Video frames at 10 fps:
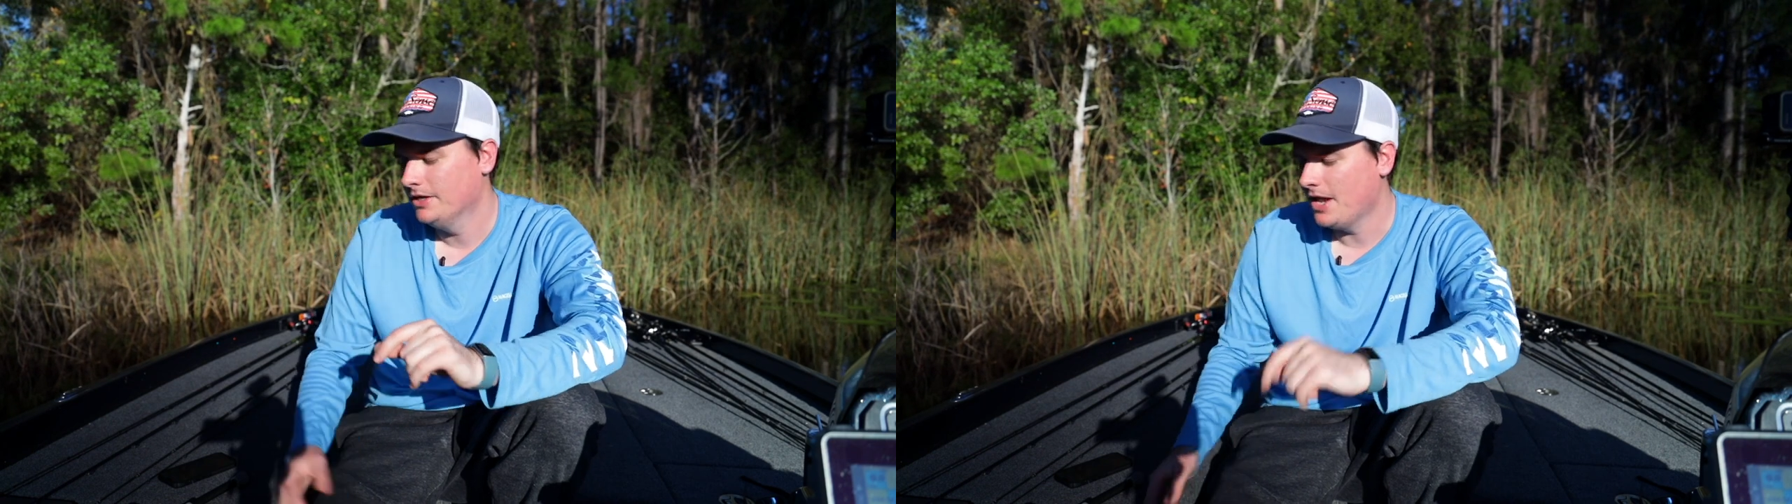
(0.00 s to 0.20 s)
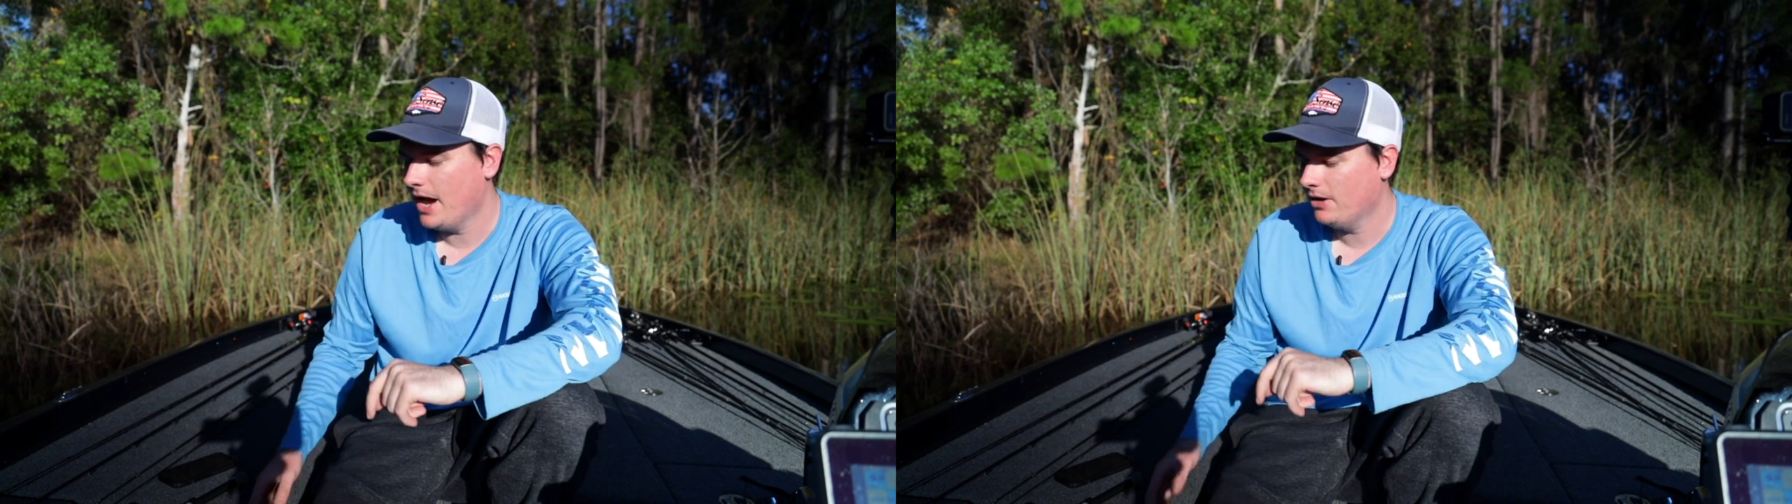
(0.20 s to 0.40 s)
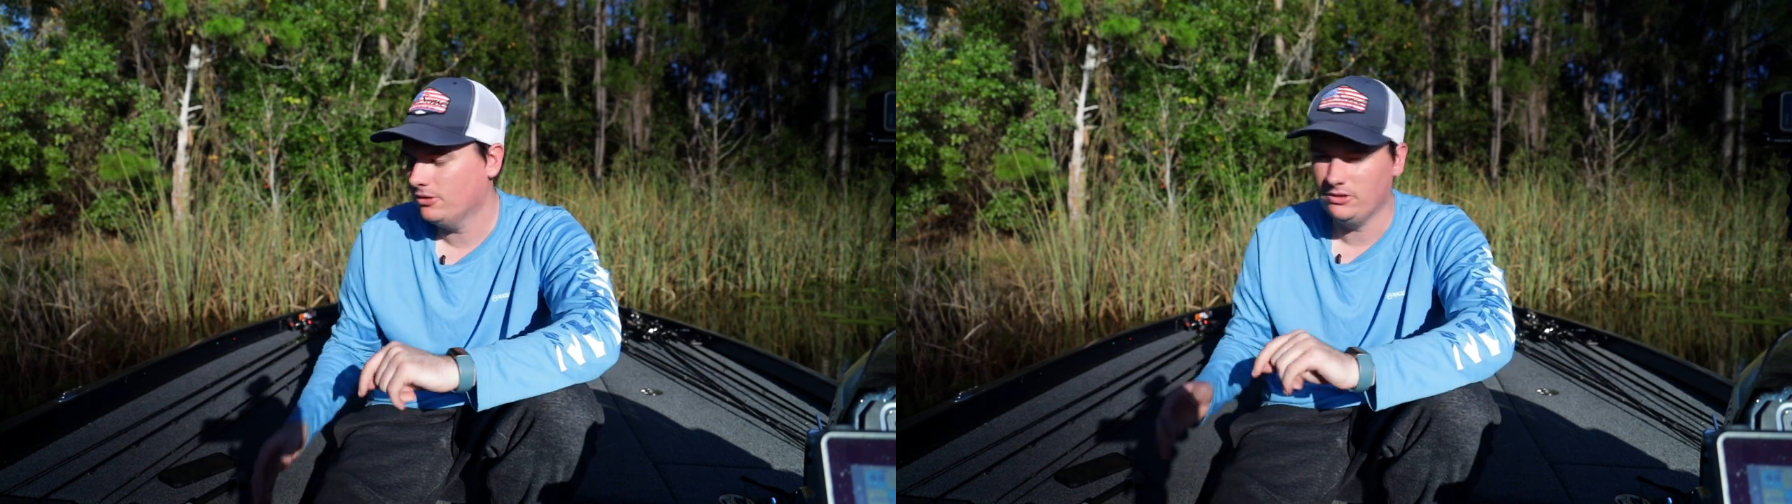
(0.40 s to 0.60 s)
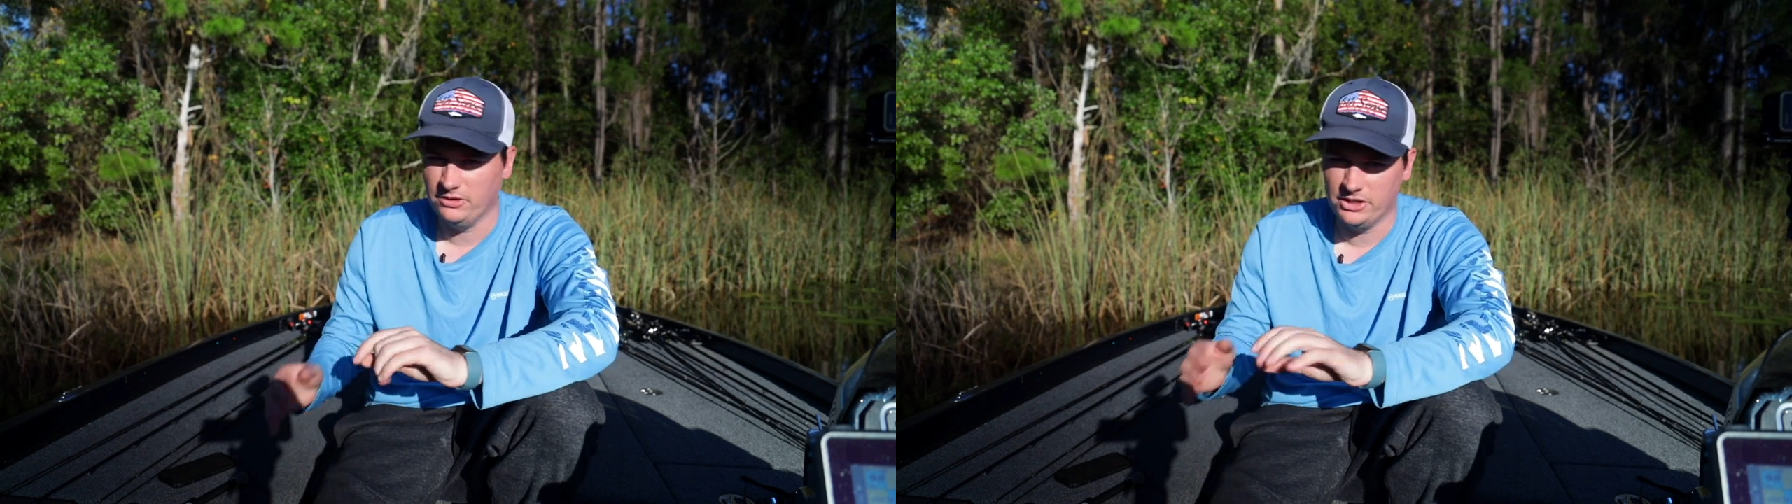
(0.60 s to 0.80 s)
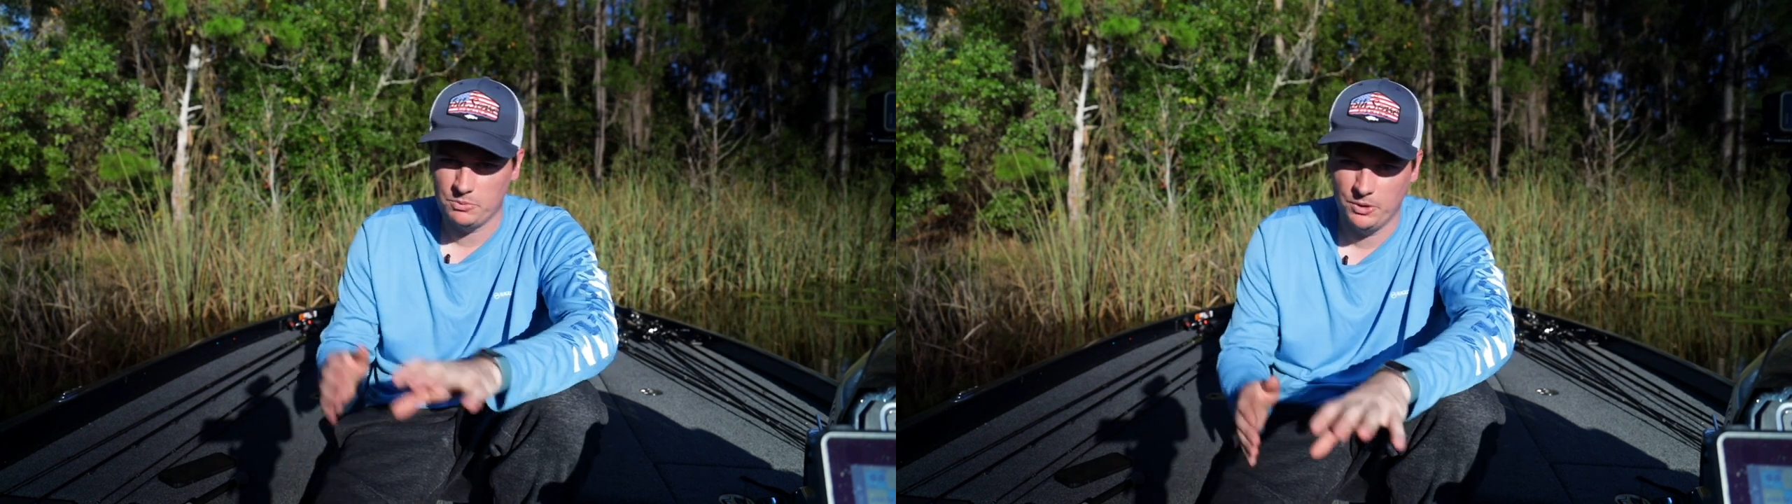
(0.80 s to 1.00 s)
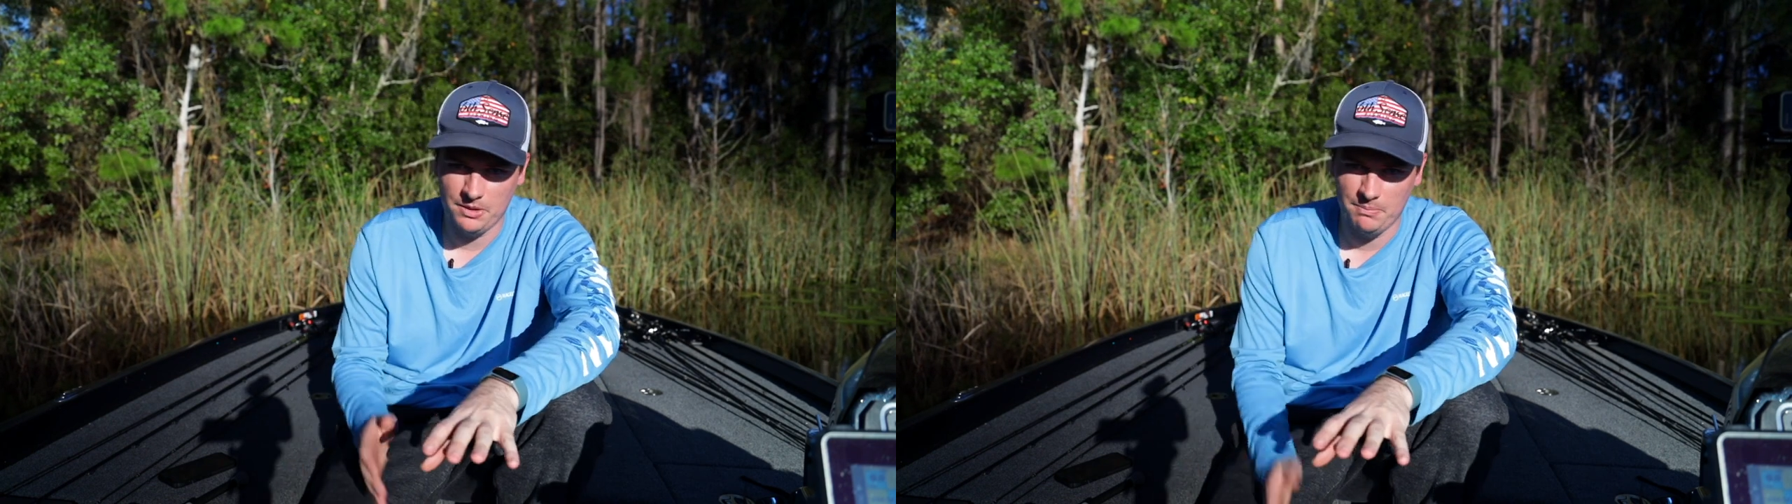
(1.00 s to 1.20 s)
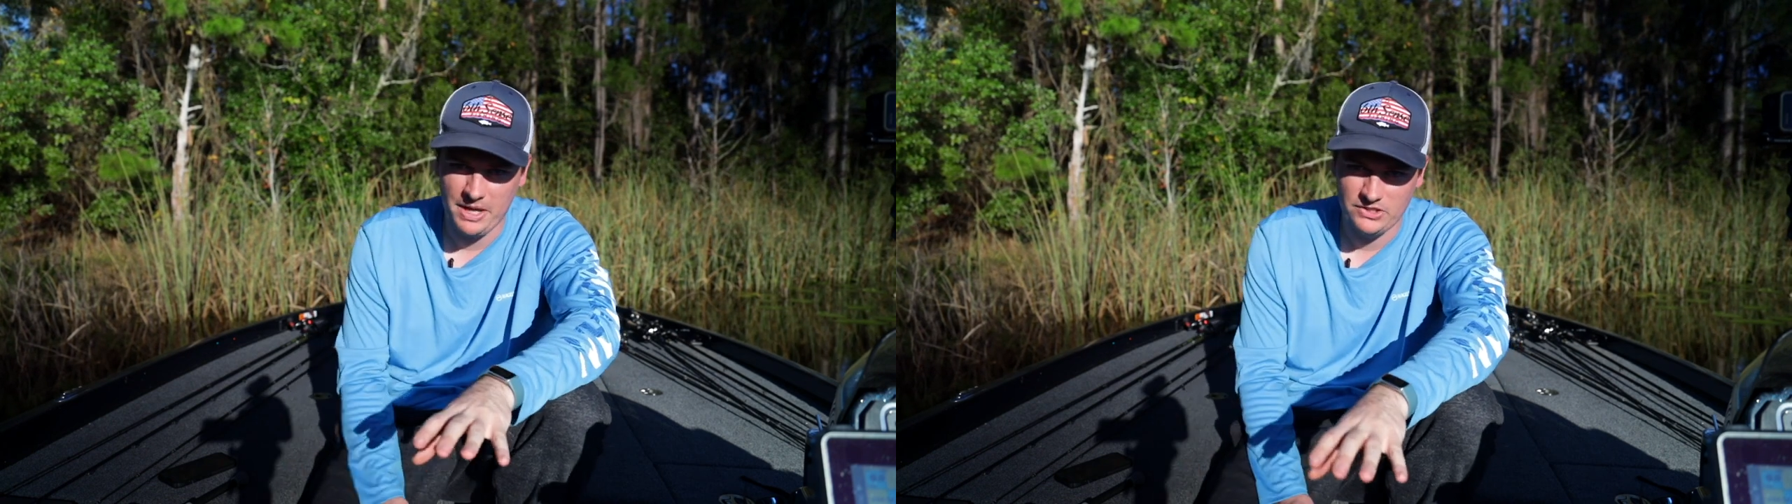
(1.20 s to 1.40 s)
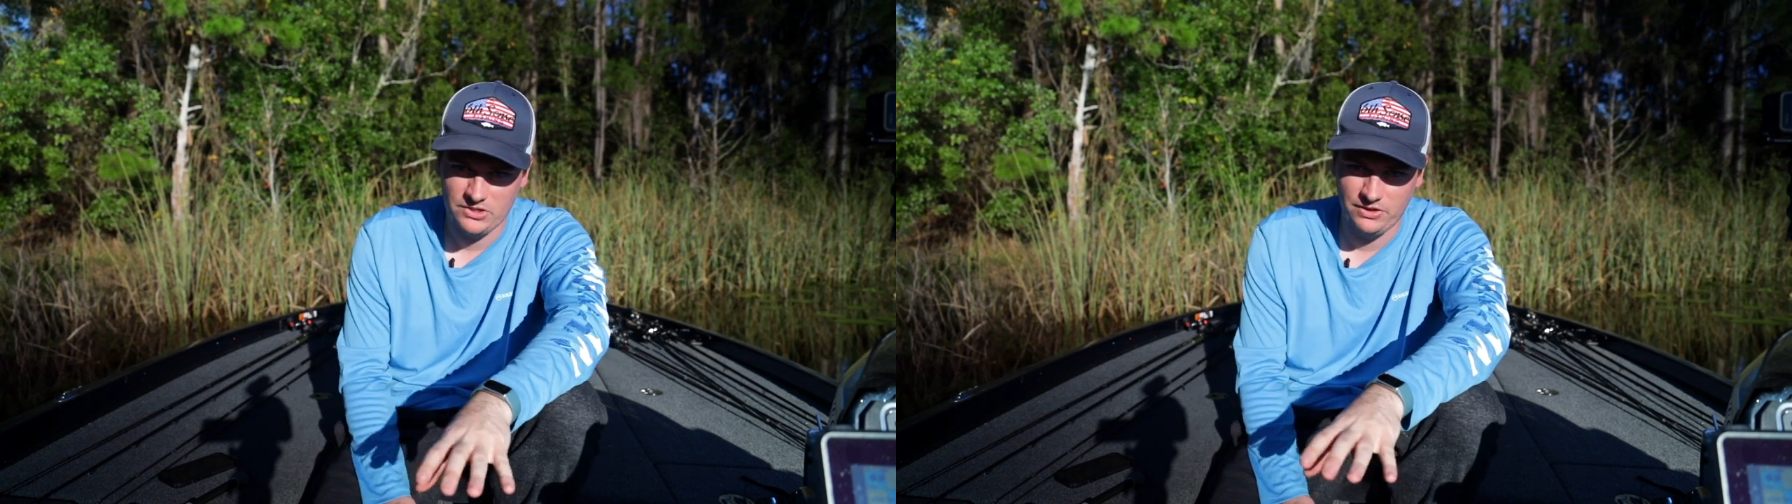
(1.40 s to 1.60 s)
Now let's put the
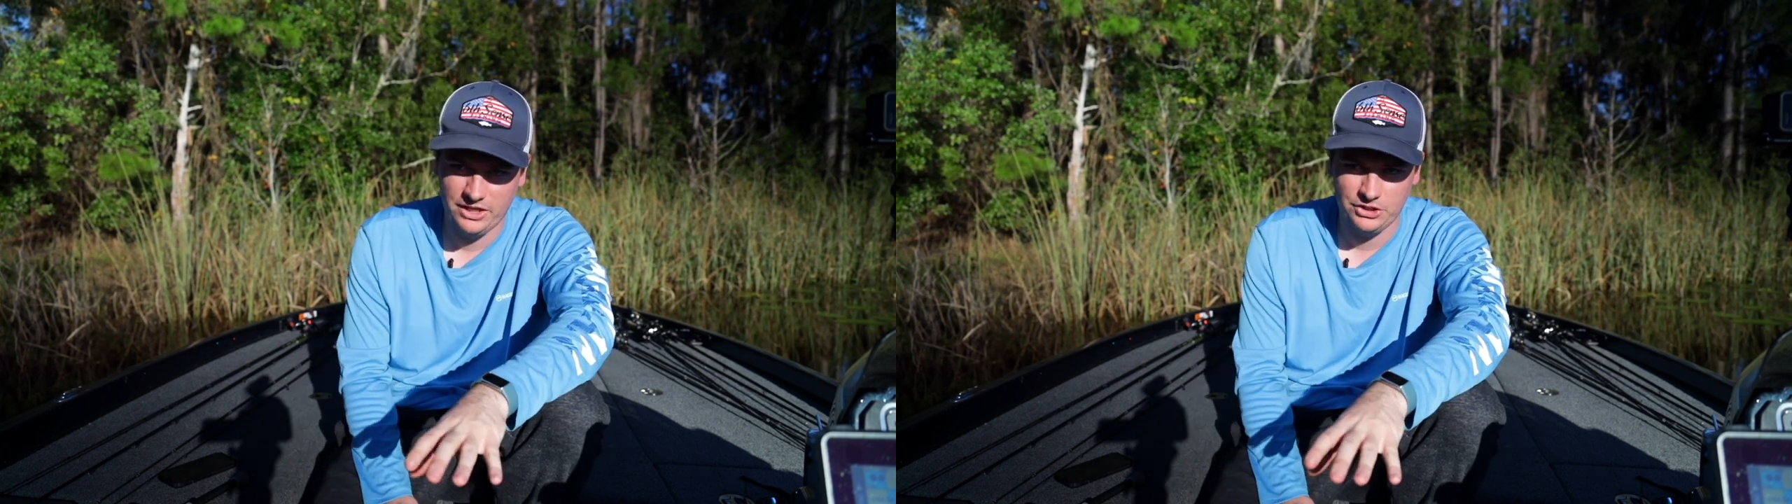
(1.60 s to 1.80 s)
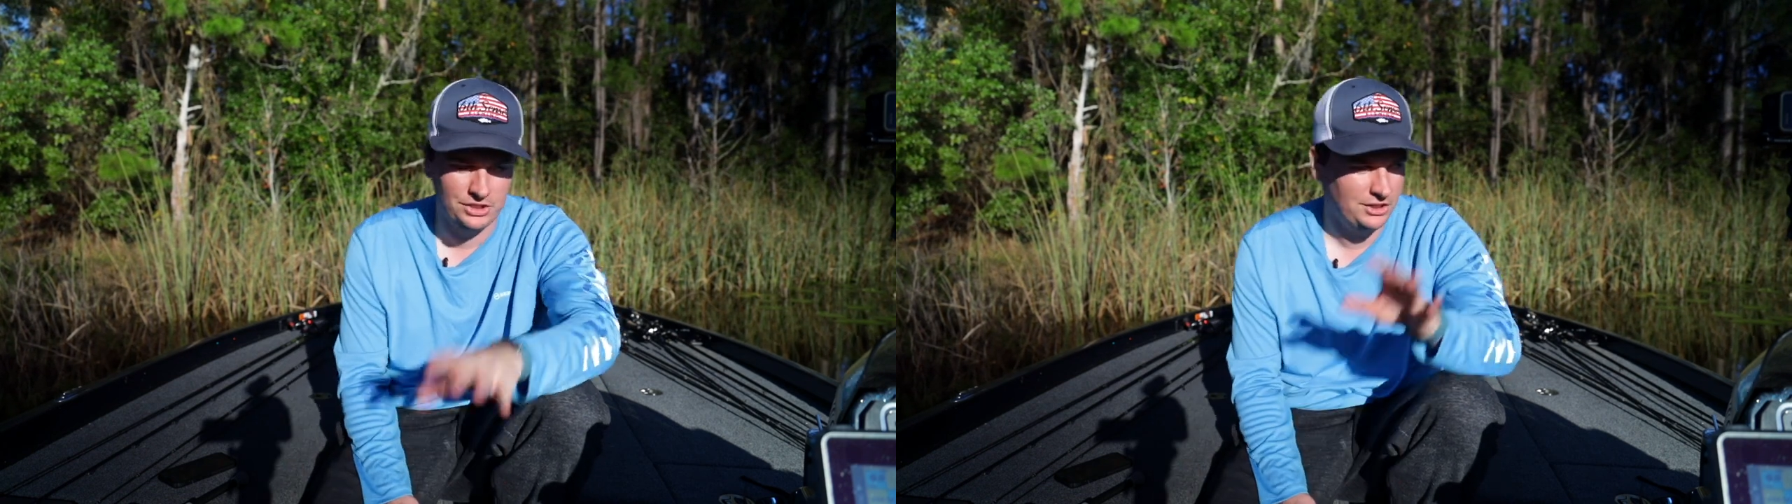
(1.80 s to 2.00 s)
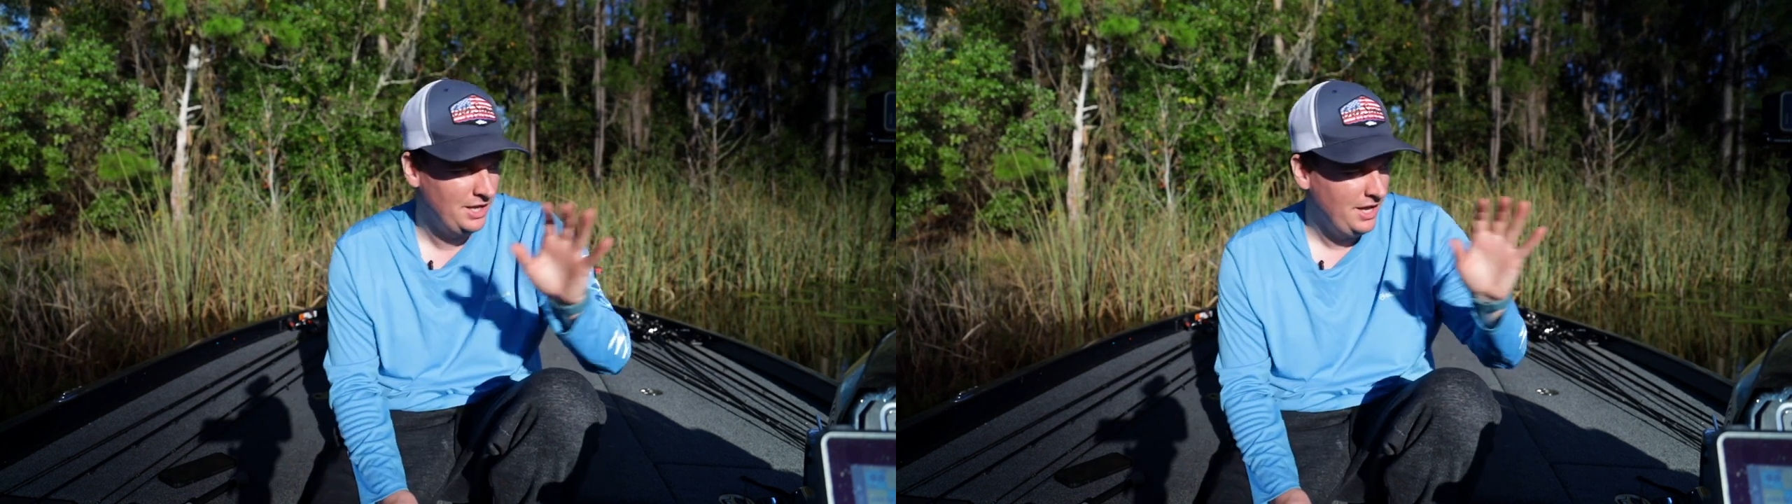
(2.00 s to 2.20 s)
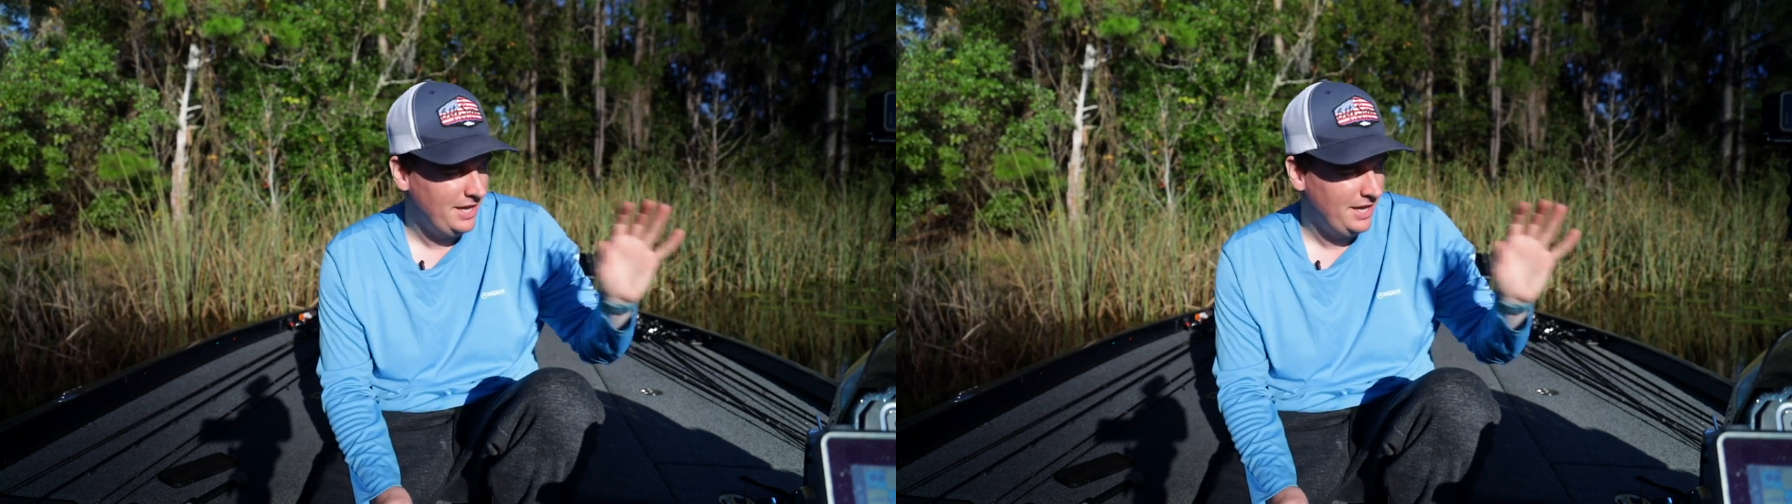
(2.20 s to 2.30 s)
bait selection